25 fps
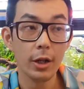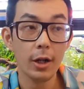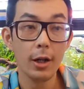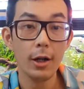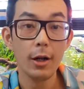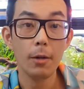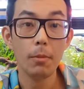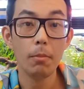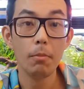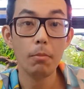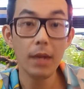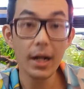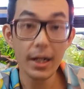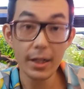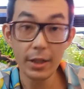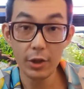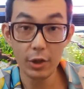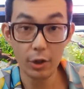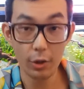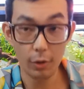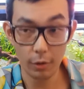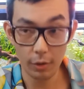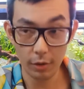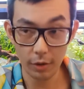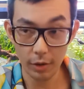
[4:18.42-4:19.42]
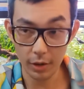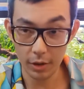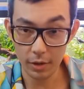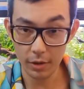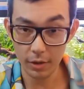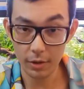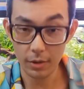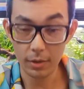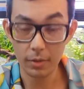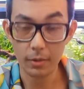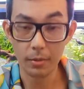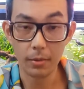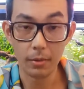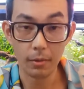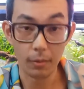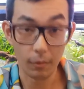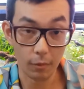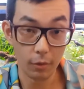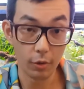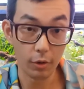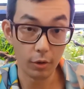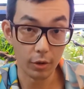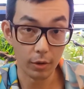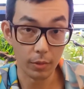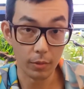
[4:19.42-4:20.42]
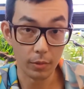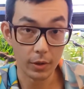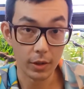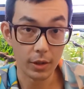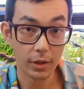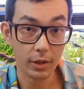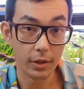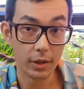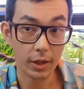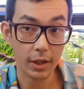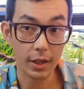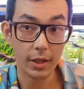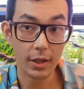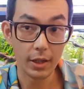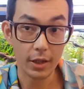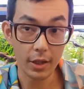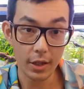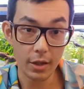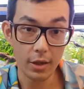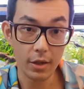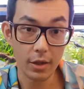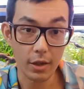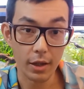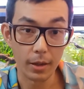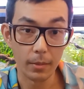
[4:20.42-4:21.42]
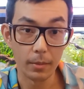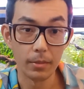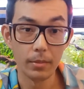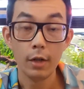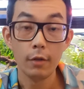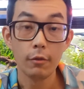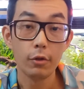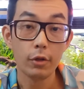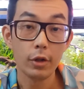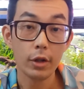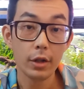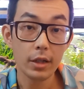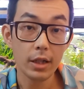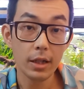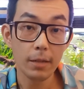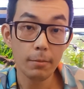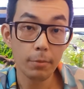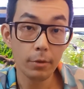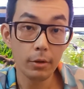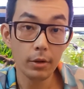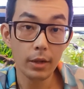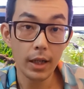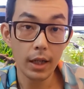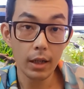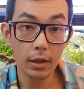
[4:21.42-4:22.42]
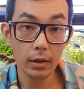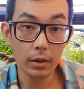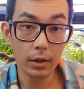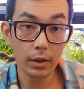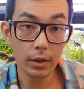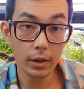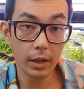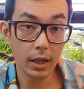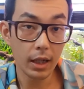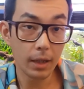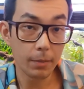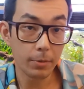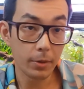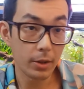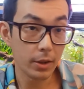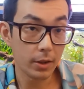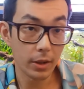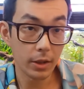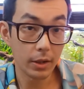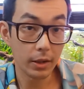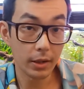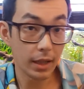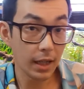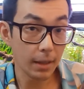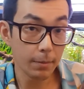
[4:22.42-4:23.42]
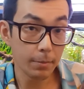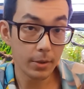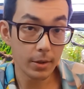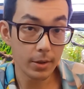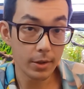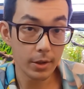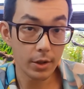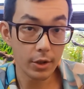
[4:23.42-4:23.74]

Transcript: munch on these worms, they eat them. For example, antler guppies and guppies in